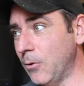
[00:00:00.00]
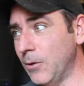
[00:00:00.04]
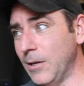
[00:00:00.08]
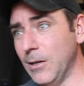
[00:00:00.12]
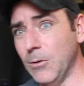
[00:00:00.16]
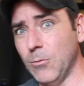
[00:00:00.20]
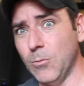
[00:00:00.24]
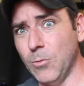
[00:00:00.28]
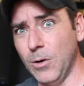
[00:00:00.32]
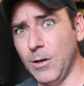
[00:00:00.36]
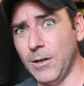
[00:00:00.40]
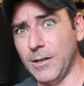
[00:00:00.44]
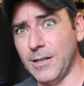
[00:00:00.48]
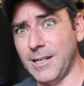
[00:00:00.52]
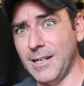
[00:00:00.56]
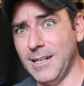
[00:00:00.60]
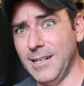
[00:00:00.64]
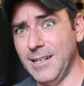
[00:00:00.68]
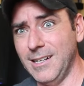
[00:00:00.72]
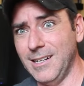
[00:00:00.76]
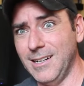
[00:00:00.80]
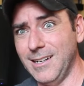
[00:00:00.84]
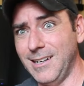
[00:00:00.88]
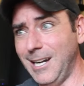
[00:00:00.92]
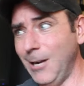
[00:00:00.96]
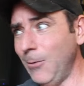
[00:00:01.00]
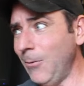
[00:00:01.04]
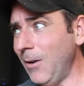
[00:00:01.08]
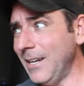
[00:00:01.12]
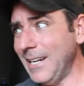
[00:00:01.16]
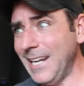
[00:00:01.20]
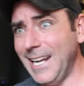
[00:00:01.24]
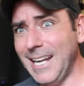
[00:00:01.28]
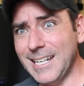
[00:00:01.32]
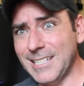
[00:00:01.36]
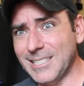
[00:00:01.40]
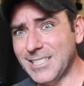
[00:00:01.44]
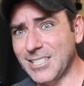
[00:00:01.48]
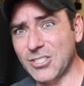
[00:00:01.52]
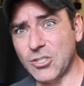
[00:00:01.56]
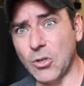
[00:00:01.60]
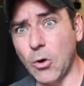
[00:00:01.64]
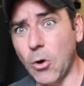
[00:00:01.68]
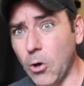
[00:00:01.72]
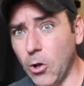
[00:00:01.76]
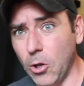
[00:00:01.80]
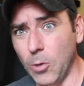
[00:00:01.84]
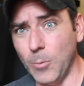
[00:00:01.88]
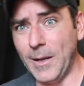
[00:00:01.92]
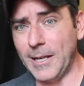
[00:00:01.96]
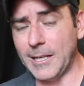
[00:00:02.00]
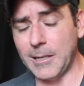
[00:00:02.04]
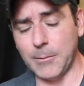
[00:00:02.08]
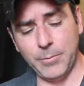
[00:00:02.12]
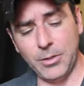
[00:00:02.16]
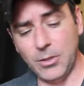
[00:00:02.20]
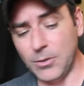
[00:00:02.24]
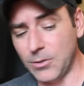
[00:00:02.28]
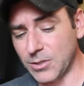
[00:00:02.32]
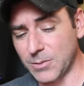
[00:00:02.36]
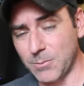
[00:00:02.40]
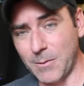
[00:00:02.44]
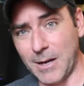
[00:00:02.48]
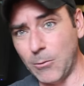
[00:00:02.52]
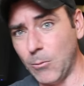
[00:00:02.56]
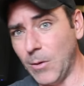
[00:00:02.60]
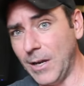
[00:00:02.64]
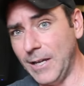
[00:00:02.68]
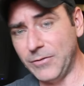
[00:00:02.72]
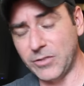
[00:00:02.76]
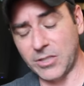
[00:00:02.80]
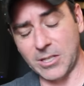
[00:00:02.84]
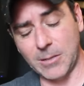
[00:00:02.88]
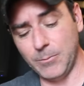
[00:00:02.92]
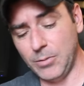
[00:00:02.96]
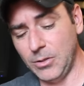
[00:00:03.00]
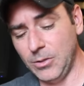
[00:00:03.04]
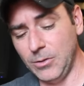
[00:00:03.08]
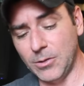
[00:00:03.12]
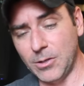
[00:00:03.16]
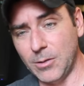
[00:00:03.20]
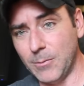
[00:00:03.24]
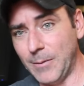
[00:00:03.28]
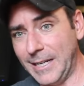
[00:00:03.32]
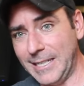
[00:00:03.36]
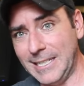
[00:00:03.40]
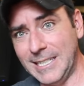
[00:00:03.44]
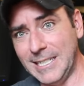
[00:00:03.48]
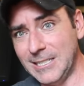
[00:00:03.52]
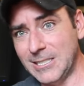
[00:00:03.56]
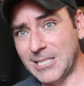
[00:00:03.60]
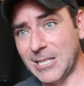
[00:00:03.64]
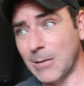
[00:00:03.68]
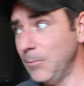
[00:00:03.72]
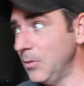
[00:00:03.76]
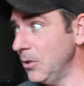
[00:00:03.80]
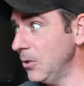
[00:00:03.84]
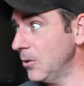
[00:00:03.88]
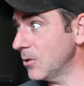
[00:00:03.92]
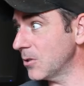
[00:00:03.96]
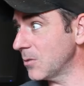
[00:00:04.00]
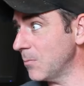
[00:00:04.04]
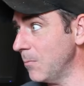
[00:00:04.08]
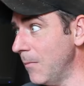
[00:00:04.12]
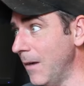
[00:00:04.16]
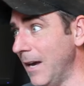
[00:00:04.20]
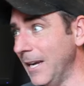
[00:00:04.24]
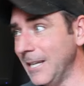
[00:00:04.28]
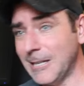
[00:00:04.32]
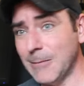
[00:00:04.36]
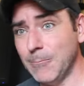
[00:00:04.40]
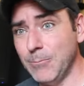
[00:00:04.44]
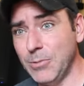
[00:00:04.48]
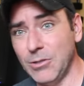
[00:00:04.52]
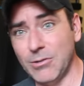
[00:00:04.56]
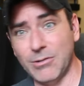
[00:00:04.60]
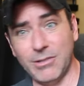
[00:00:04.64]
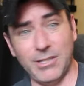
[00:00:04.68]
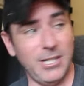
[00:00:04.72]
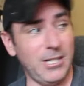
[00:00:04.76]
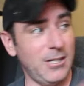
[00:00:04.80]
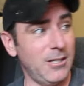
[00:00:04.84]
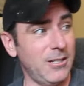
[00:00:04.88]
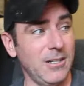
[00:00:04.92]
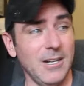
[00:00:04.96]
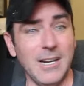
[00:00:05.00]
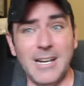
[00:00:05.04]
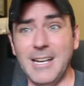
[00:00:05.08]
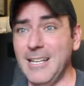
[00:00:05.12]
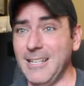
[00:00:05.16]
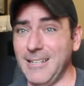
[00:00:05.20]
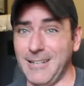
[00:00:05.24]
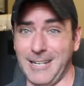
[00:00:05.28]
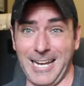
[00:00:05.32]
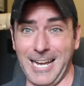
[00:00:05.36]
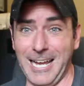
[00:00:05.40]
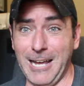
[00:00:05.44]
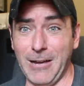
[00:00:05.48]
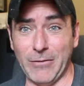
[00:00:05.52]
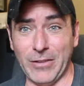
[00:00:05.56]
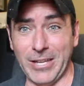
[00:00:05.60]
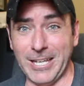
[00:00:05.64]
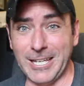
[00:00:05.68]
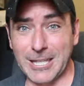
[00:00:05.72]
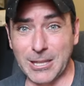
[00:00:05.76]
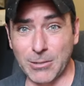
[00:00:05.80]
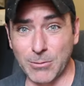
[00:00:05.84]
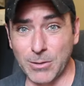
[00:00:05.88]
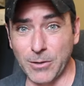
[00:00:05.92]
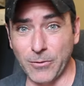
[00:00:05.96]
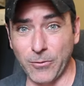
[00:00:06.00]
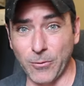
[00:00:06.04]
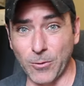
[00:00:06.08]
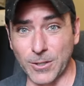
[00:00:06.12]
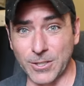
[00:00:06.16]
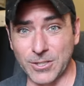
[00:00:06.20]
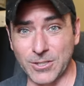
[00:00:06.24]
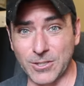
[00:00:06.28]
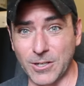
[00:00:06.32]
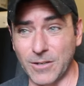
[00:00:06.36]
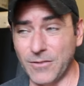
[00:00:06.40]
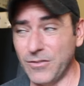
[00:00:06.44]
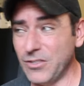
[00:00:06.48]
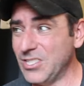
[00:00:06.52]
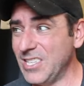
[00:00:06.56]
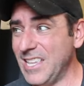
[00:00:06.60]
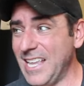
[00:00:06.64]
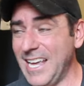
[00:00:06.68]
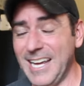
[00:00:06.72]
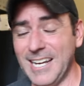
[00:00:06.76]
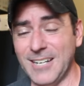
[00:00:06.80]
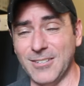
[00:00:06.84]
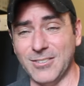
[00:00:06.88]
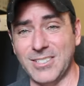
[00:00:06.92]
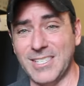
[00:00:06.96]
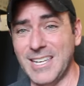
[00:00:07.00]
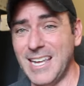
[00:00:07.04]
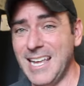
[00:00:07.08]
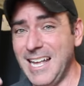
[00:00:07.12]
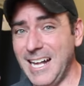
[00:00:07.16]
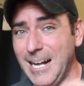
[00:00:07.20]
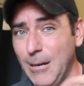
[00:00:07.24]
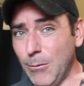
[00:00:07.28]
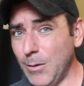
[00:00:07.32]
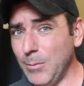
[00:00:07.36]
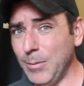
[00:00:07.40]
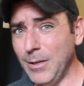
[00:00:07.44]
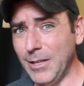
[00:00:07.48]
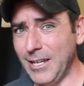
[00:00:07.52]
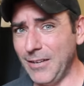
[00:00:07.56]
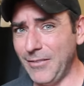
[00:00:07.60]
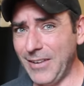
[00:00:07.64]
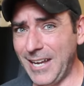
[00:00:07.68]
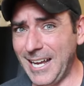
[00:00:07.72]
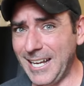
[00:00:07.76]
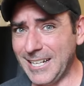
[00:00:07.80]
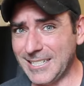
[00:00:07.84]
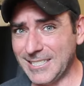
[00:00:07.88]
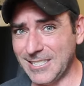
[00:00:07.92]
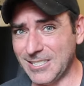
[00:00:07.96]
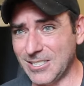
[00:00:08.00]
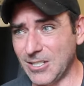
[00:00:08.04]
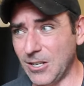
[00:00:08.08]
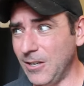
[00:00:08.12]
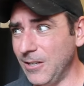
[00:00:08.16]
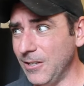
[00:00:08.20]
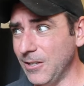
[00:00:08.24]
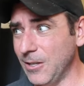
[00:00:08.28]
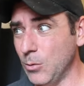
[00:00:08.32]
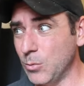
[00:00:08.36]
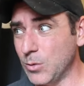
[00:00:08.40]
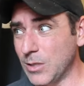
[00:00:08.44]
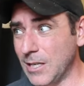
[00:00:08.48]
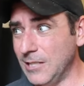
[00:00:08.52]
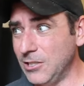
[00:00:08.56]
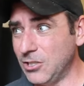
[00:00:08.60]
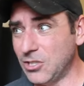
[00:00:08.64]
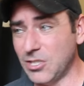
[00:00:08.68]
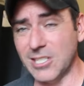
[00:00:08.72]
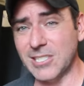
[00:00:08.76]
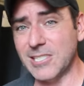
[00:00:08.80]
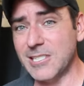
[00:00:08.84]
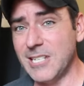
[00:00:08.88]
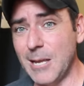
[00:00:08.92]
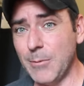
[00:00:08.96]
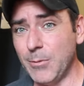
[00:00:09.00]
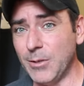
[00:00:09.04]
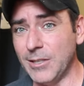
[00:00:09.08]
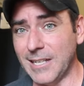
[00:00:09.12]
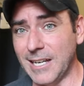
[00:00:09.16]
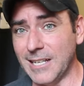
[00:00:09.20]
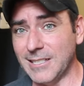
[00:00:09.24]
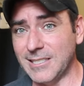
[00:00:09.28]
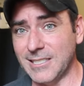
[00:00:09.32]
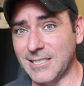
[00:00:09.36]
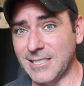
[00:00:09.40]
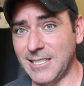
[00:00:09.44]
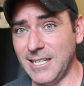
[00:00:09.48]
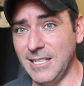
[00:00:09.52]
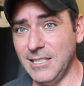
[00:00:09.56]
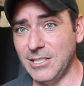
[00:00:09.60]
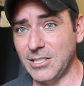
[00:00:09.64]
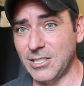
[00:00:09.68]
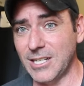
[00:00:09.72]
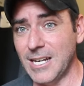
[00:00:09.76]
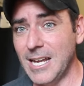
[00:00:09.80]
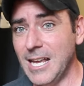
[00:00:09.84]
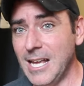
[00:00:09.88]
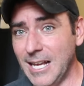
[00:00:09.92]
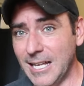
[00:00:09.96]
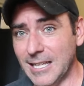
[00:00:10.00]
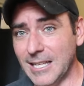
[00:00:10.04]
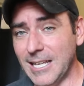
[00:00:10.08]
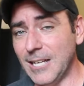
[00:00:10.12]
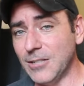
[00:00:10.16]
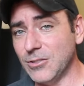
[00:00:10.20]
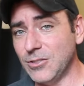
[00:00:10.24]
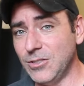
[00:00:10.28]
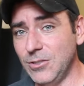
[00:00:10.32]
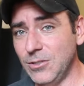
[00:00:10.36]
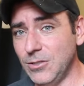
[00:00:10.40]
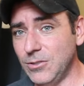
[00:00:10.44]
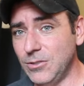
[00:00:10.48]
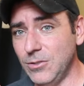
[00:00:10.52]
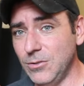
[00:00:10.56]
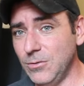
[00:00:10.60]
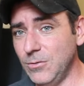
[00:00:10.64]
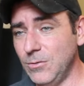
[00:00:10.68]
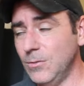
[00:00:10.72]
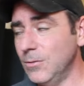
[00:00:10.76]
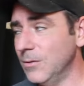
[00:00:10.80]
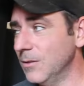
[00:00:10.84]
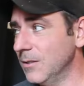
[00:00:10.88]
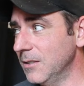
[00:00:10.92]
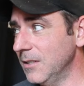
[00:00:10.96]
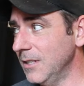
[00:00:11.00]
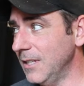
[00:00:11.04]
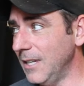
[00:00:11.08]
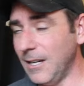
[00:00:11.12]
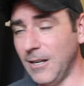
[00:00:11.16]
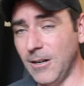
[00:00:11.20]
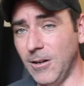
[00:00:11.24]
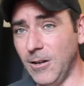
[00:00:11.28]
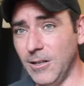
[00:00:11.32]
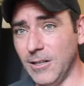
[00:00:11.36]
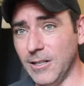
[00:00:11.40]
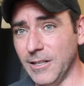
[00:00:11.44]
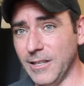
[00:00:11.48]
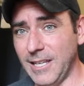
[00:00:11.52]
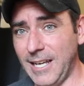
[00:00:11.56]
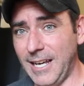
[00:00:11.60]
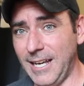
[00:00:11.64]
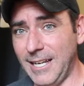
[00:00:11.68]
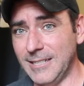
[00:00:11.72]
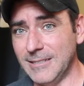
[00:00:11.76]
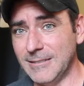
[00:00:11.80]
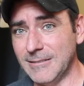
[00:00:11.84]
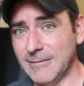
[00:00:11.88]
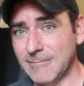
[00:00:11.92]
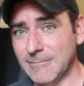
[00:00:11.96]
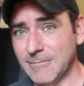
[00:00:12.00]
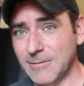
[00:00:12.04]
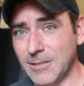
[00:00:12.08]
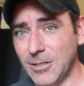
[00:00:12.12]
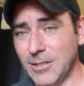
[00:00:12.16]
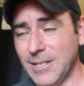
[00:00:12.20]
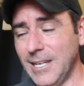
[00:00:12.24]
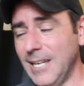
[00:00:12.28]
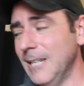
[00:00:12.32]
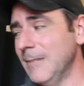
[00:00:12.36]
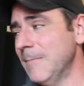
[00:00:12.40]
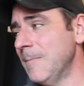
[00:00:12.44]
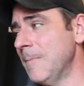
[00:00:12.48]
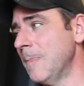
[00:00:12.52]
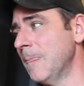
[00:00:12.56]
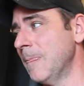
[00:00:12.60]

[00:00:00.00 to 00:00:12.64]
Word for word: or at work, I want access to all my computers, my wife's computer, my kids' computers, my computer here. I have like 3 or 4 servers in the house. I want to be able to have access to all those, and just enabling SSH allows you to do all of that, okay?